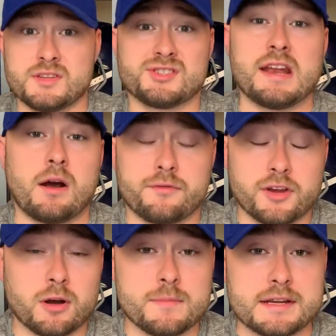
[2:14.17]
So now, if
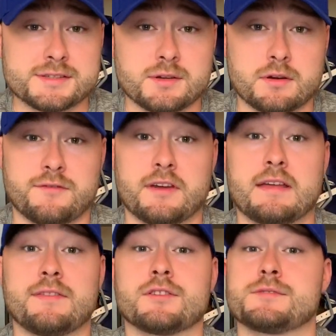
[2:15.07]
you're a Minnesota
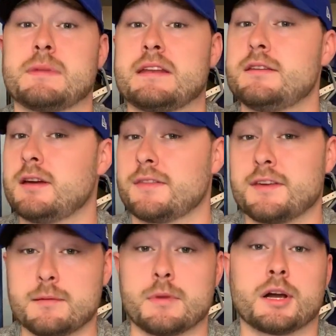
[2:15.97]
fan, there's been
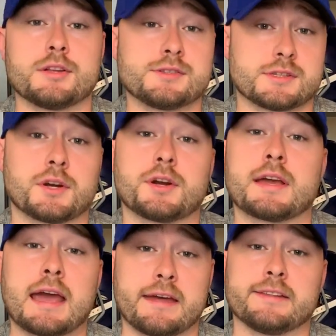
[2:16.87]
nothing but
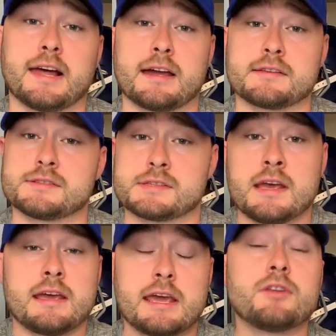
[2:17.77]
concerning headlines
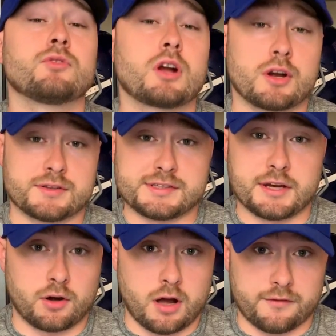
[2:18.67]
in regards to
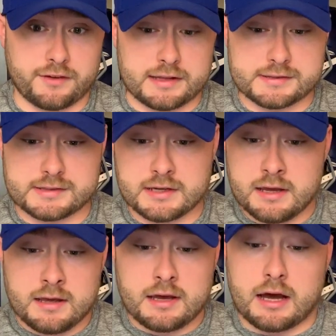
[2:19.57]
your offense.
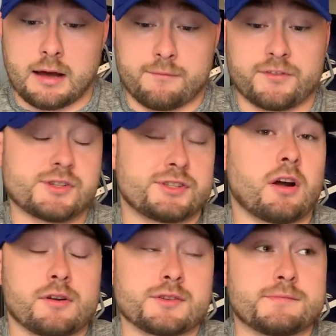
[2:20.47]
For
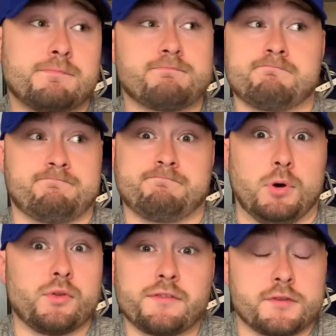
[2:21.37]
starters,
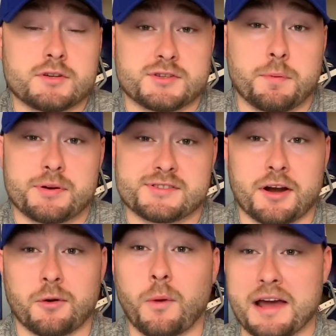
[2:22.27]
both of your
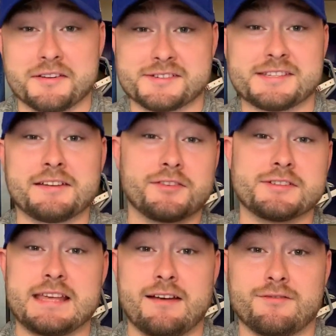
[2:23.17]
superstar wide
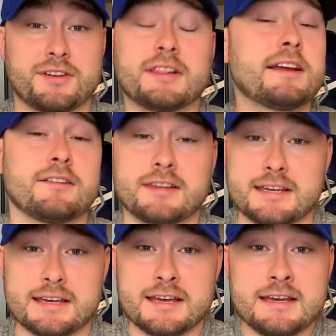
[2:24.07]
receivers have
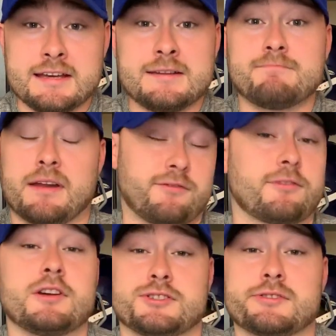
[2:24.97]
clearly been
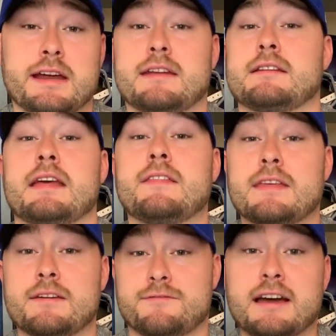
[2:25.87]
frustrated, and
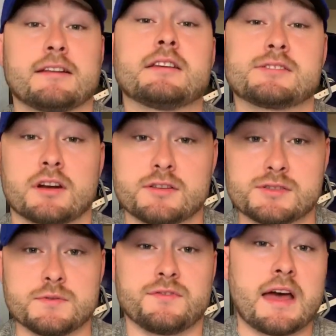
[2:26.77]
they finally started
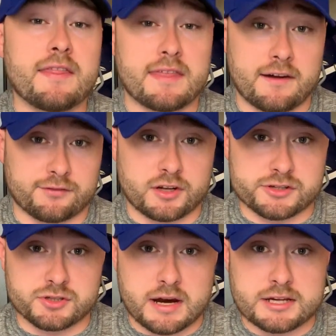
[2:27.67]
to vent that
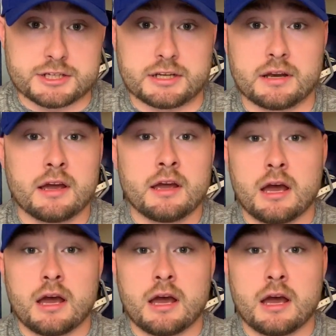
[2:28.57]
frustration.